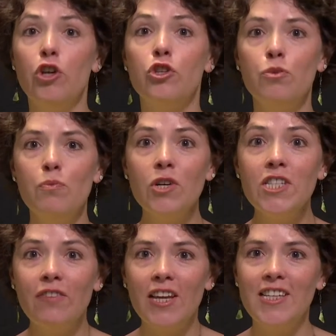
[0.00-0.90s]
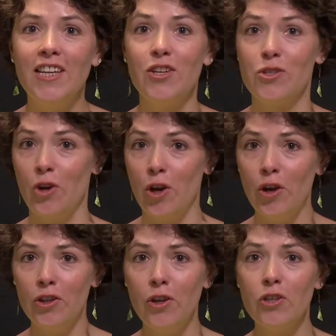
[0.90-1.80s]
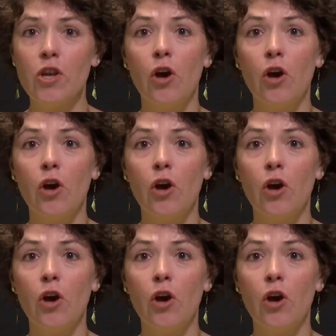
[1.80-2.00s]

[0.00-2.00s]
to motivating the learners